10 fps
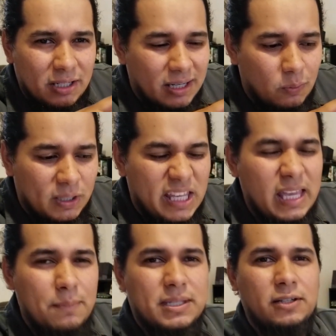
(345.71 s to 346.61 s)
Uh, what
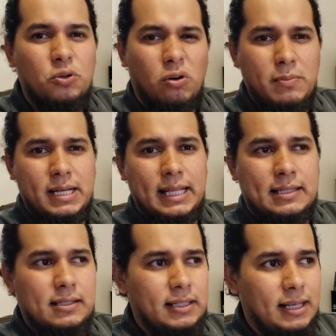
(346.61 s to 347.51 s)
keeps it dormant
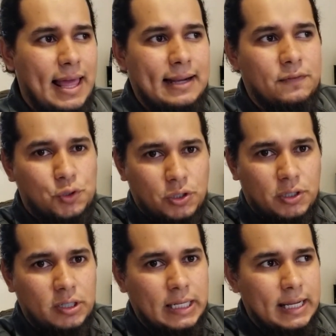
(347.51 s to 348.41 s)
it's the lack of
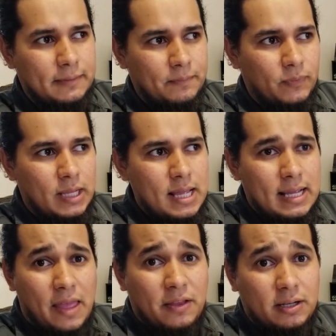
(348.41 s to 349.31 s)
sugar and
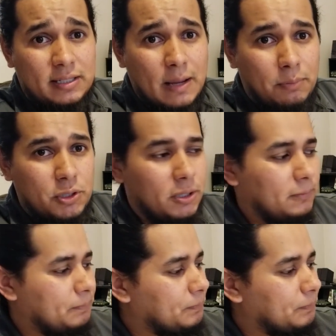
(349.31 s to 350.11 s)
and the temperature.